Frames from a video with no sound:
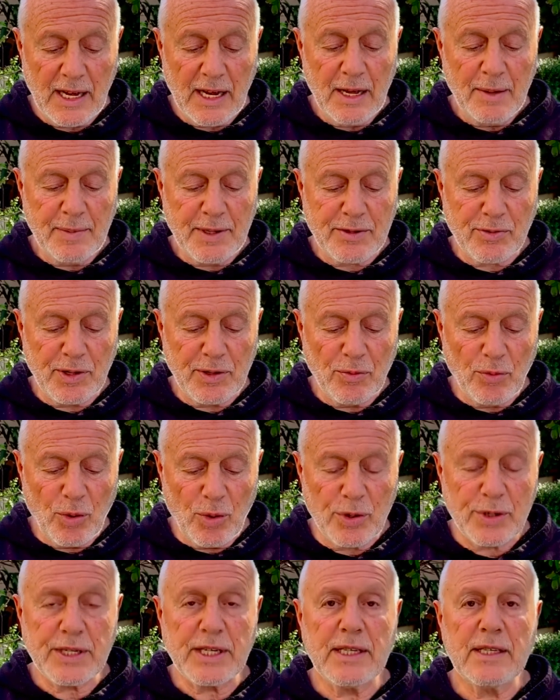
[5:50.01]
between
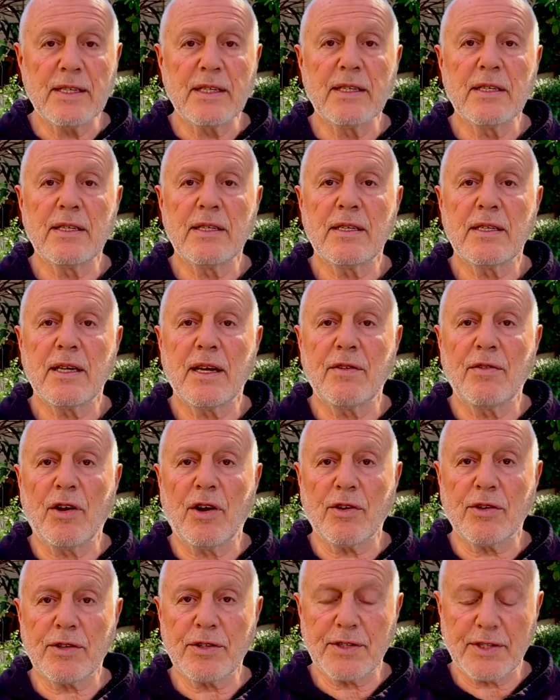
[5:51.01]
water and
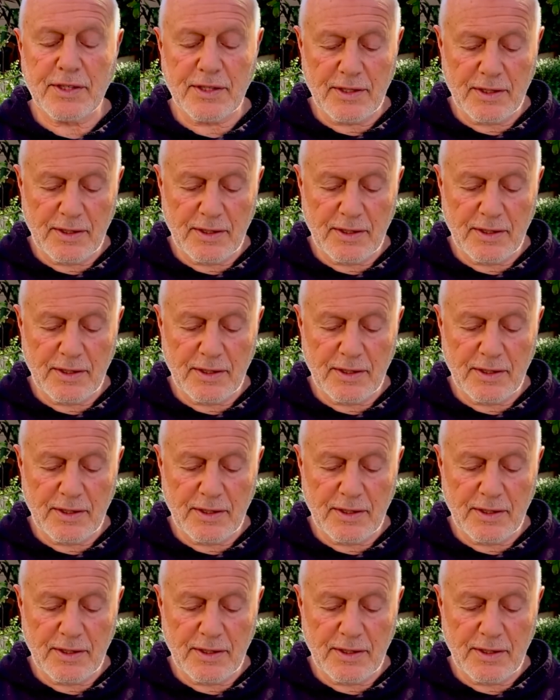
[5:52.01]
rocks.